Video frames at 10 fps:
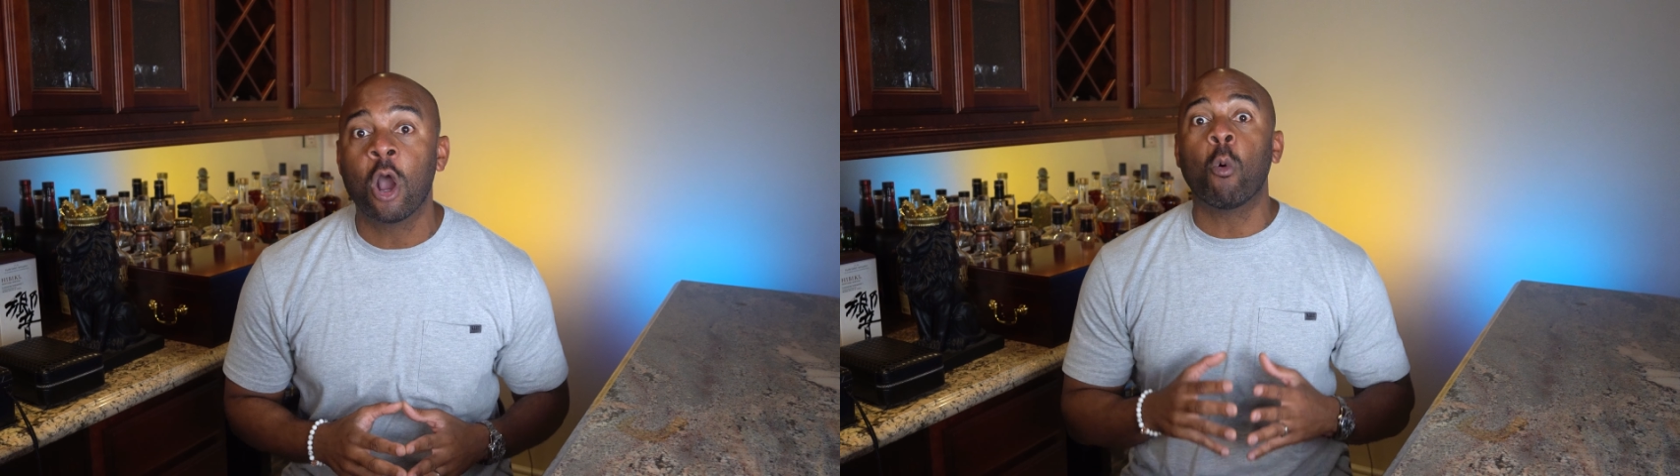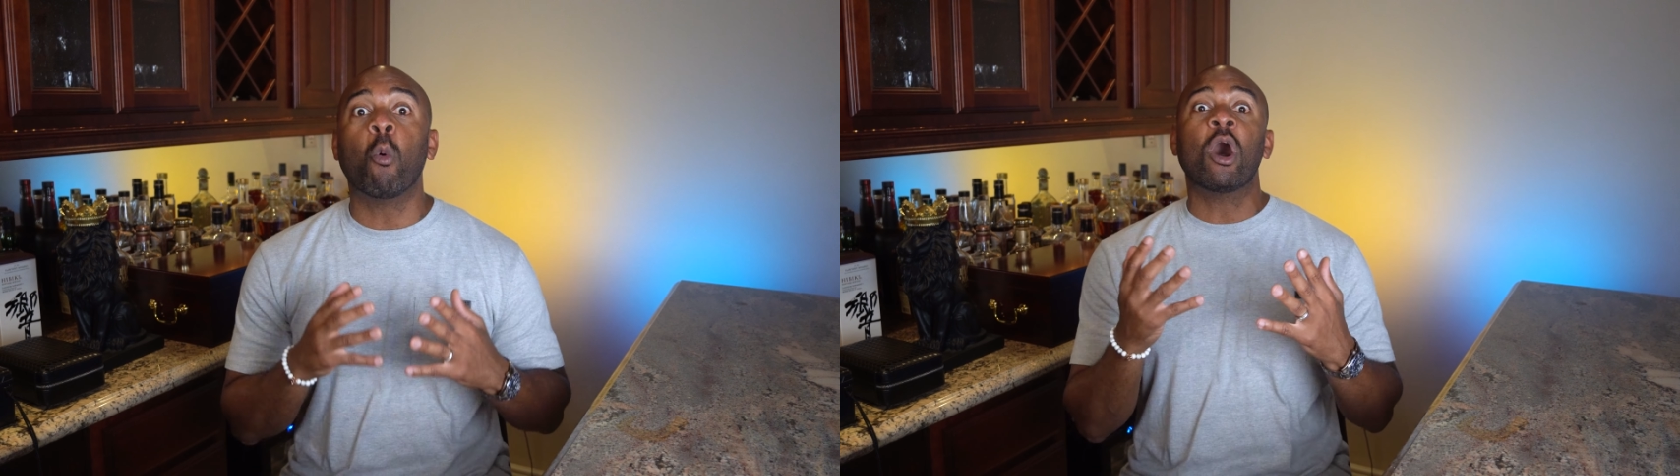
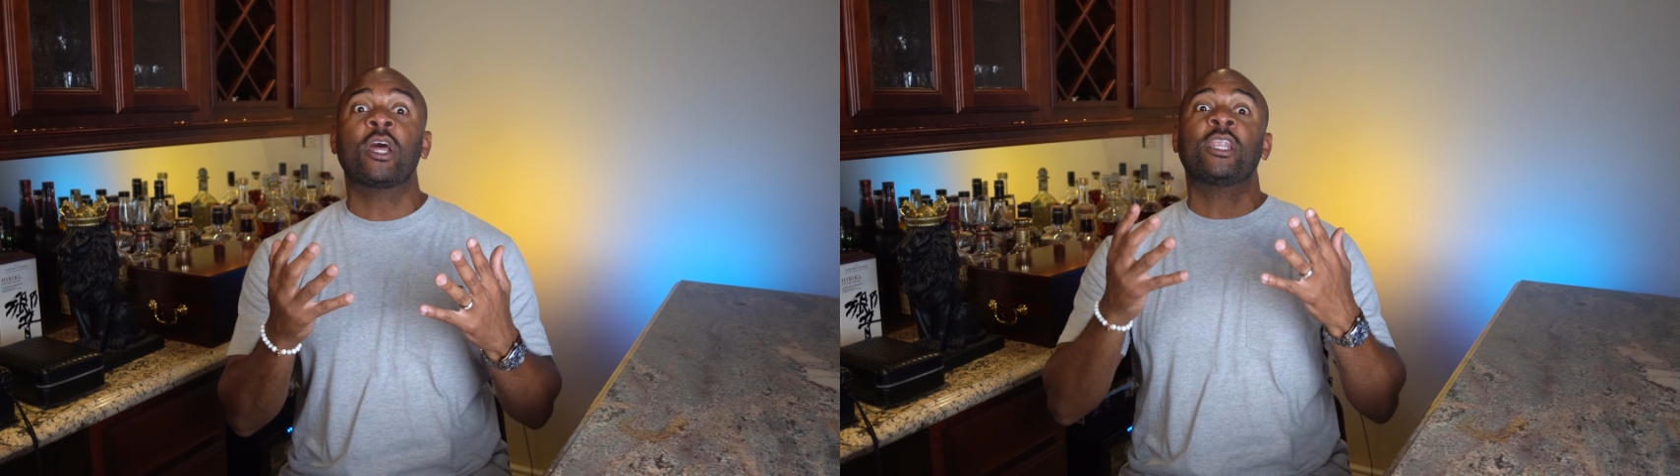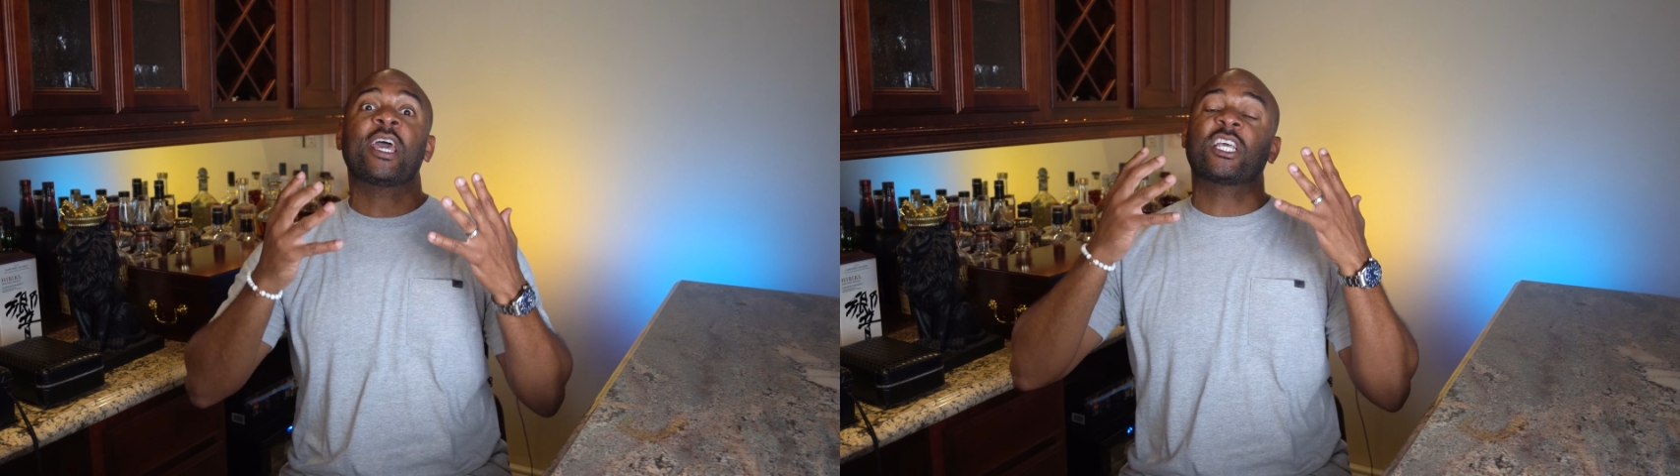
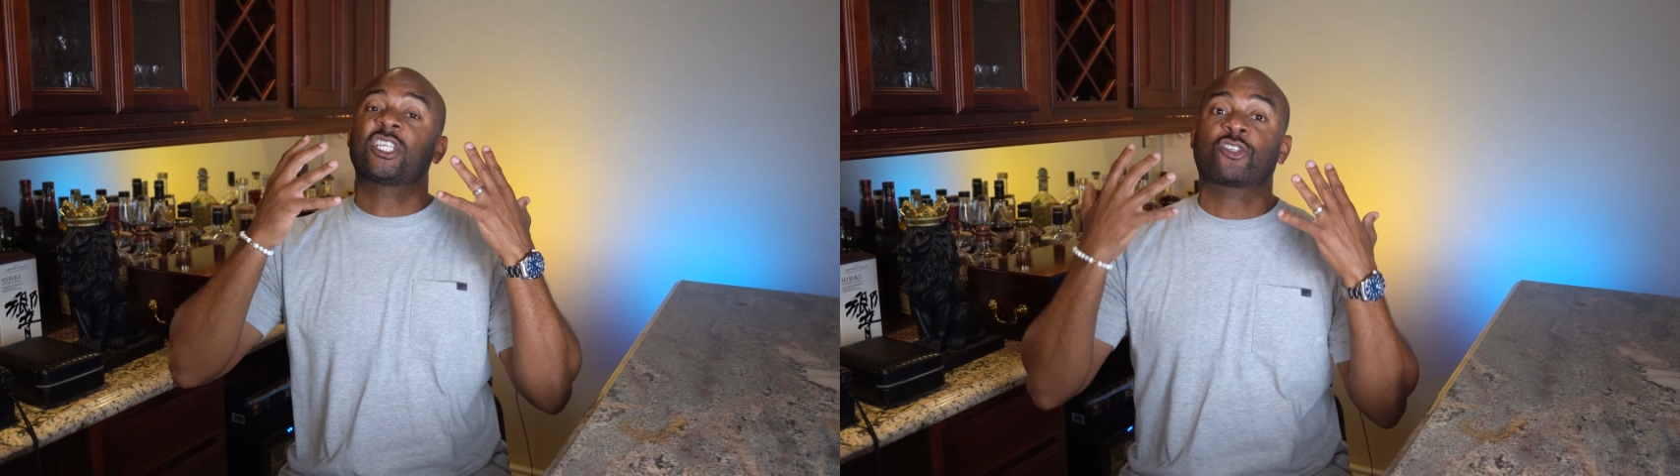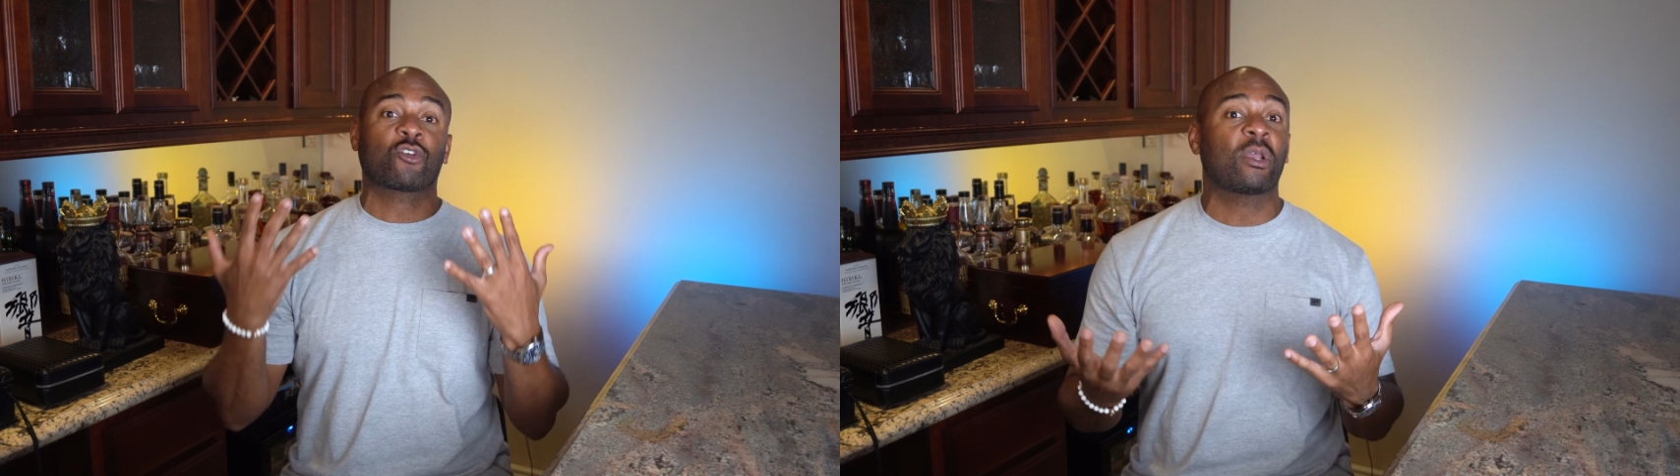one
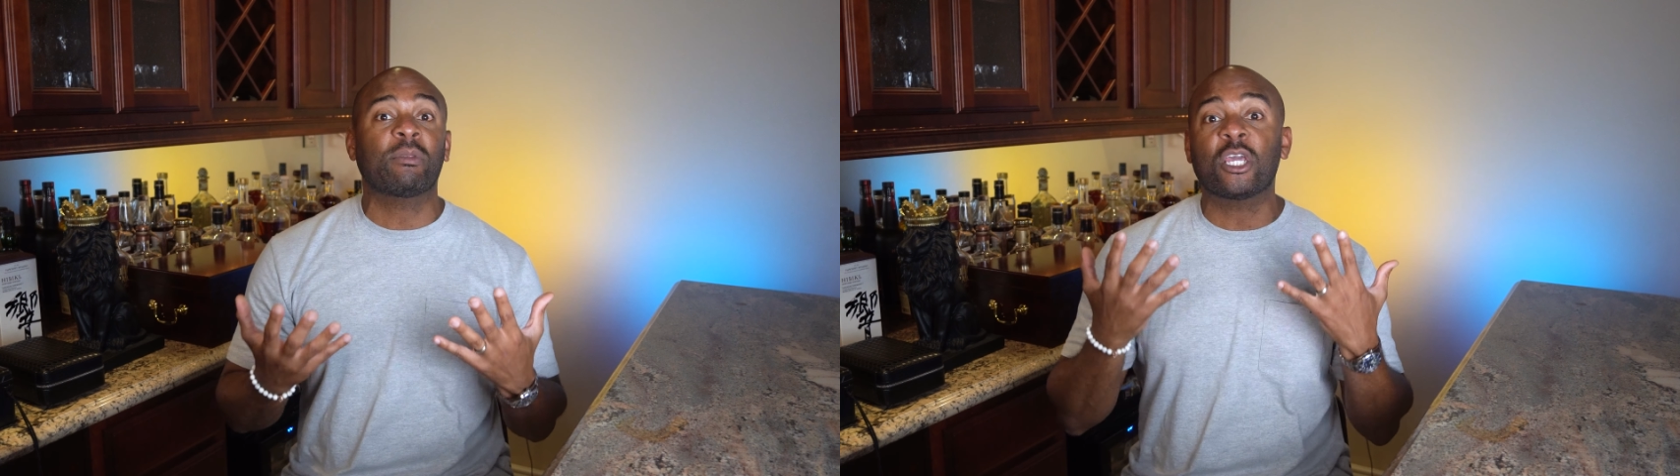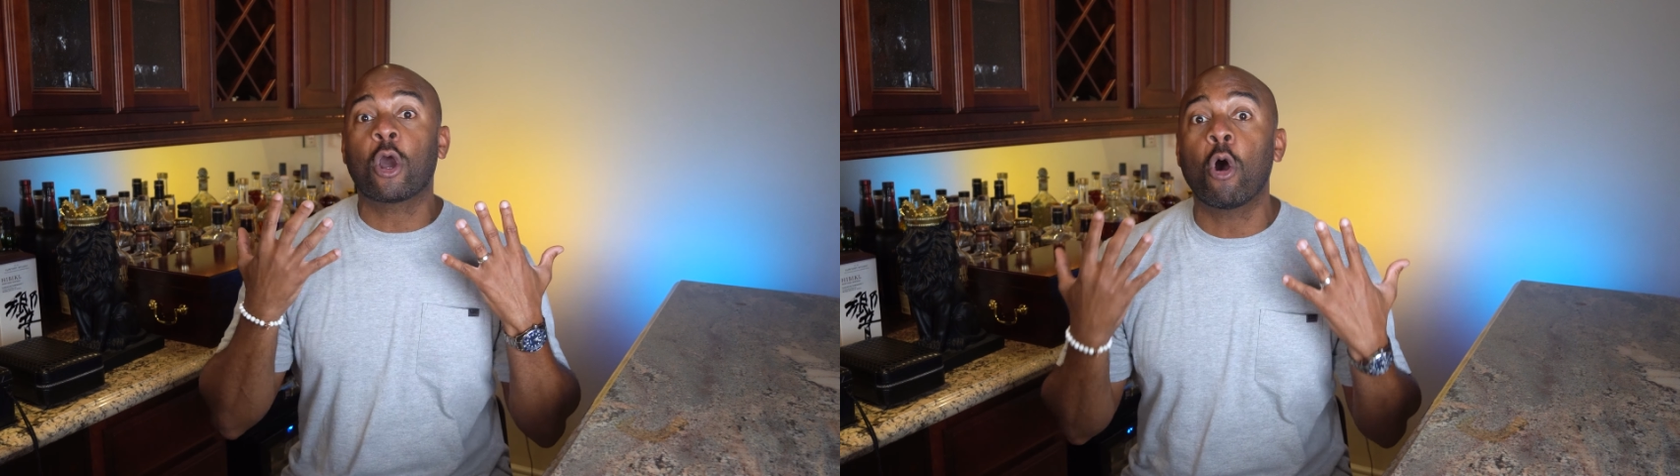
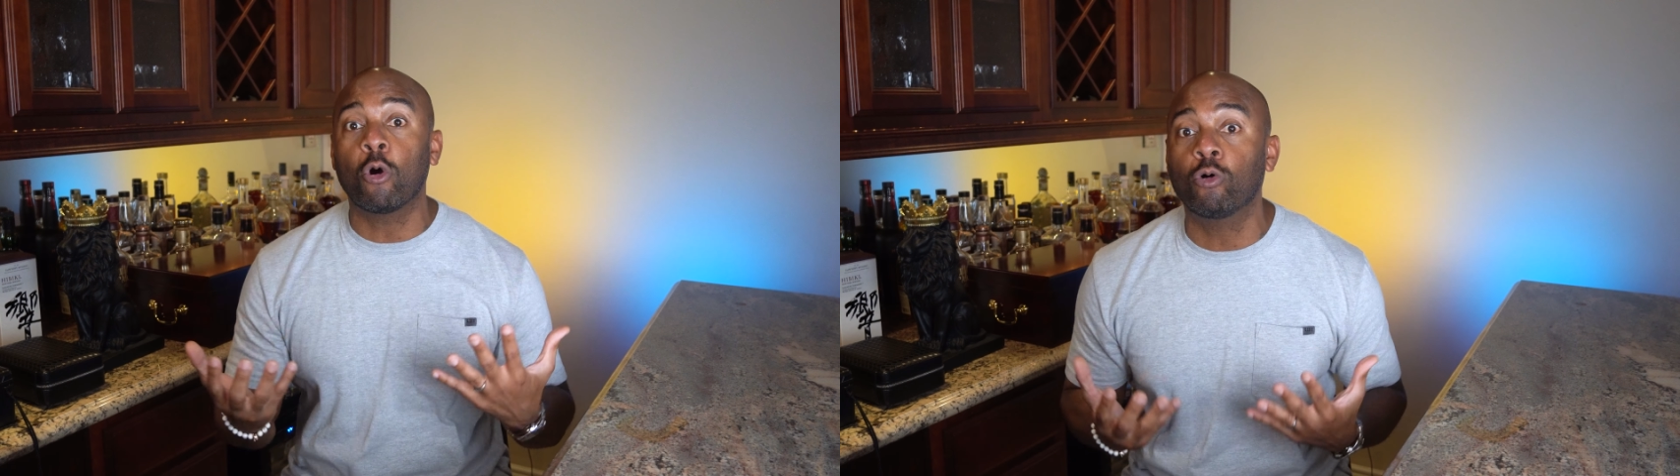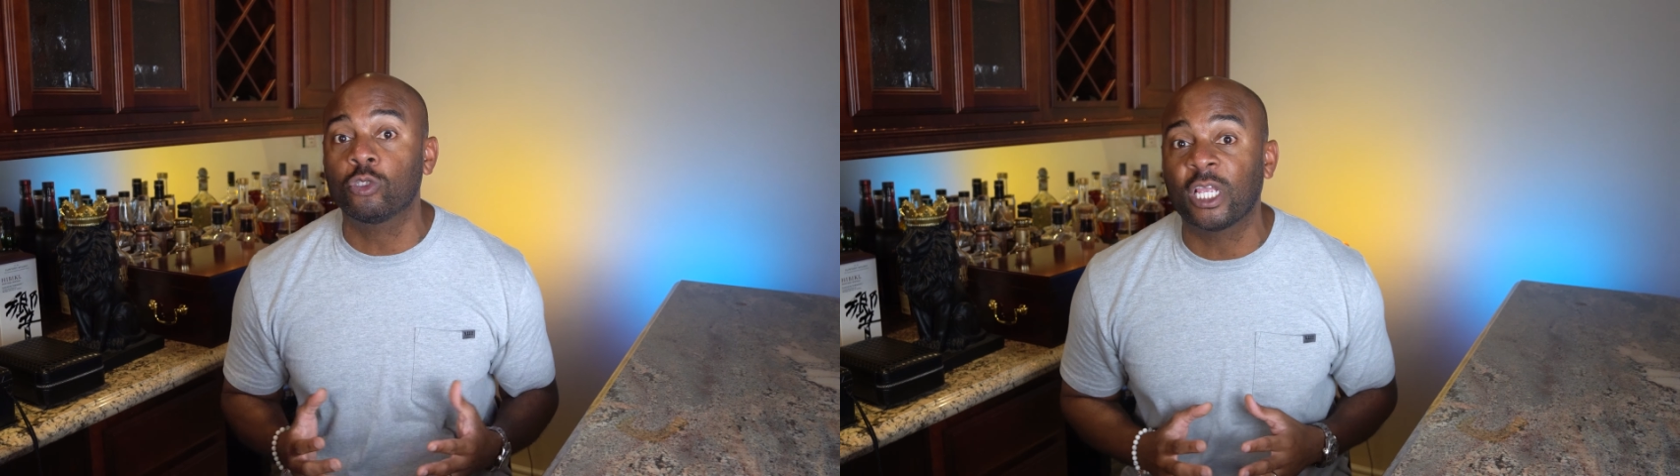extremely
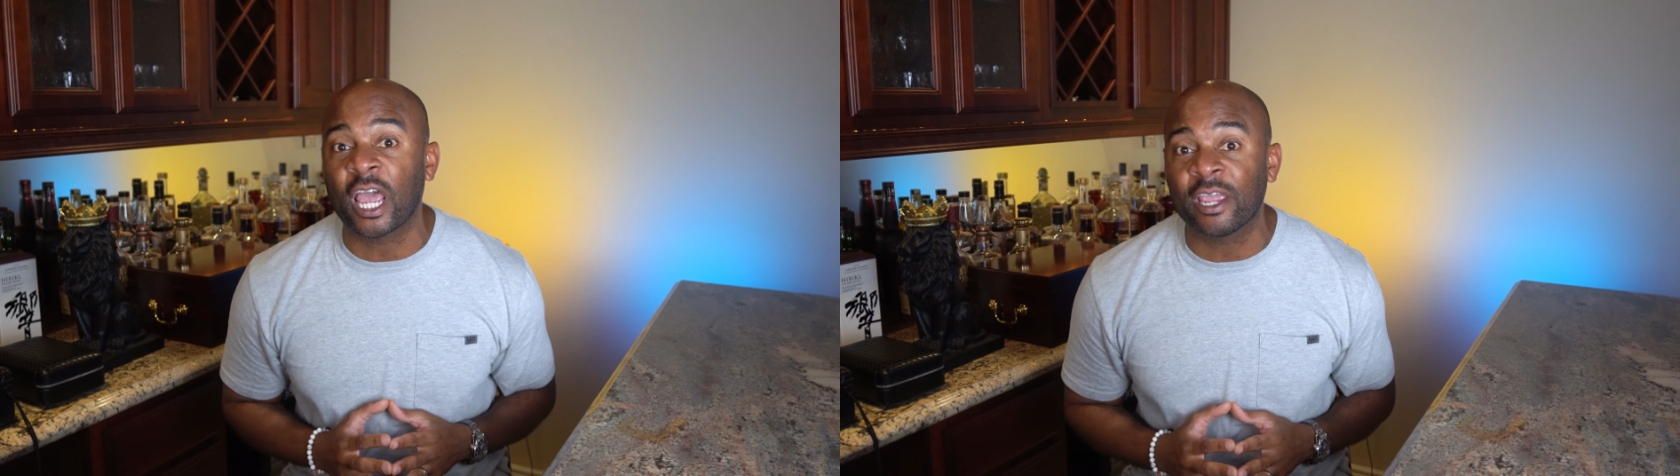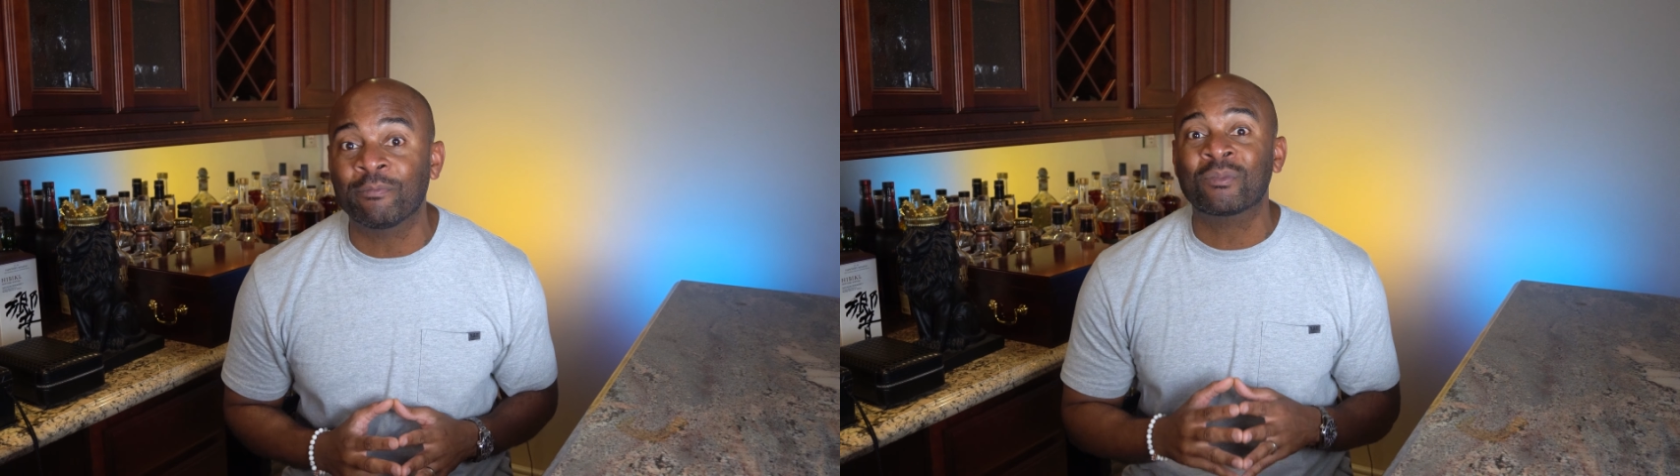cold
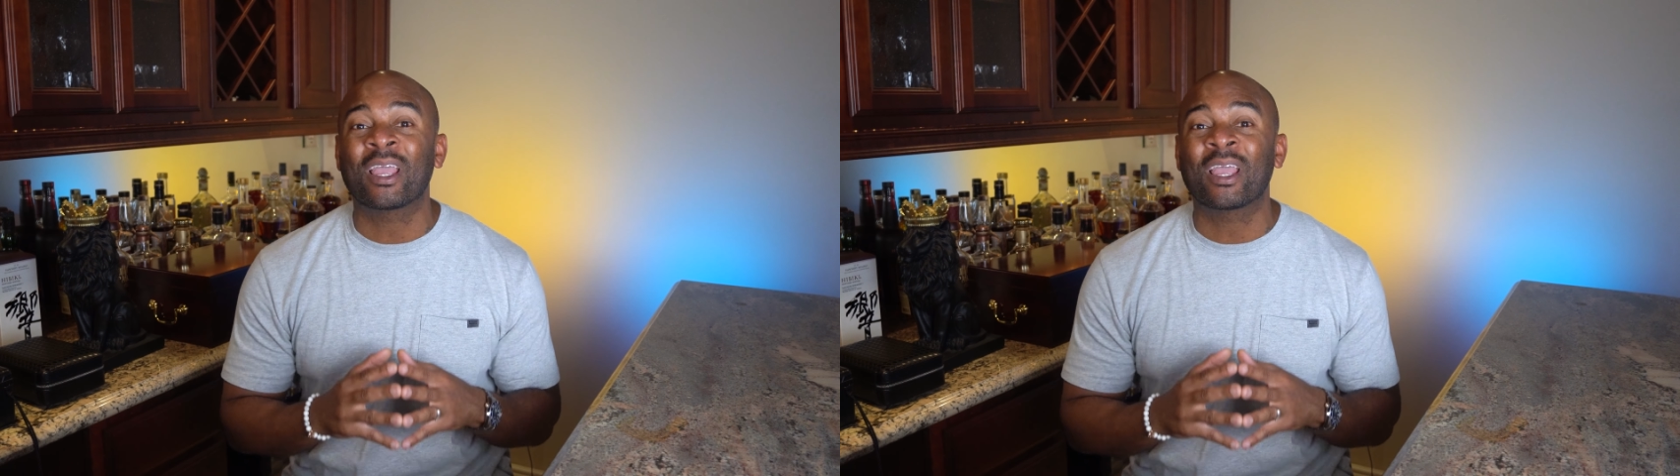day,